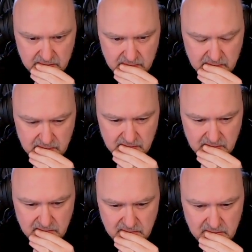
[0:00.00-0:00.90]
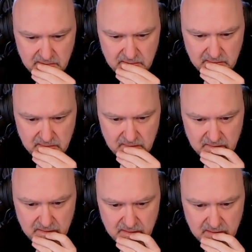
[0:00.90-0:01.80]

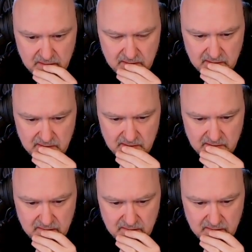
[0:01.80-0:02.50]
Nothing is said.